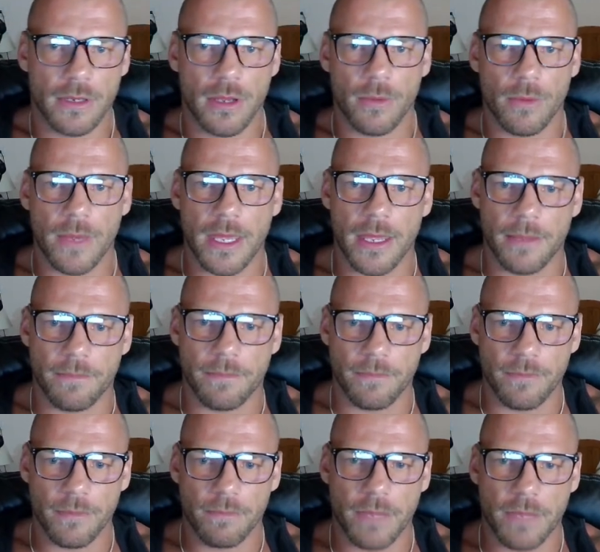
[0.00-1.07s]
know where
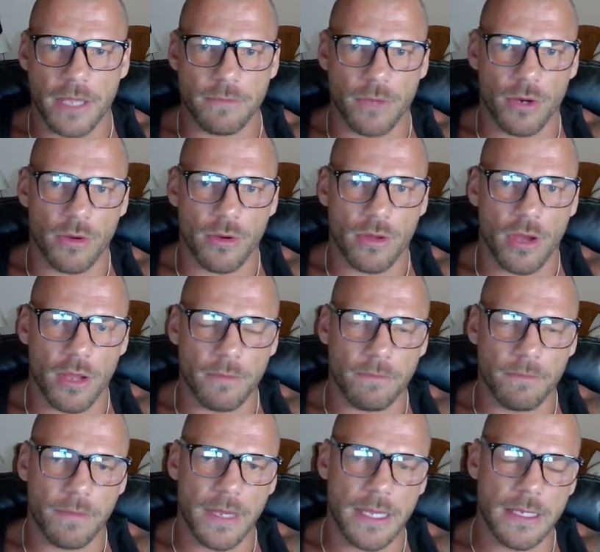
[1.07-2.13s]
Petchmorakot
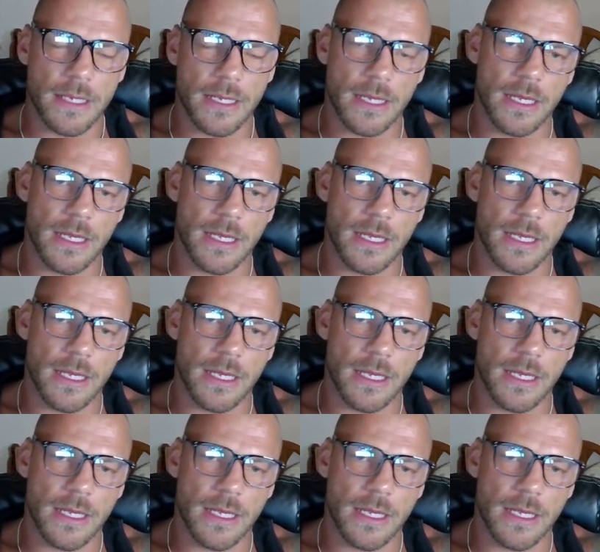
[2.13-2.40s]
beat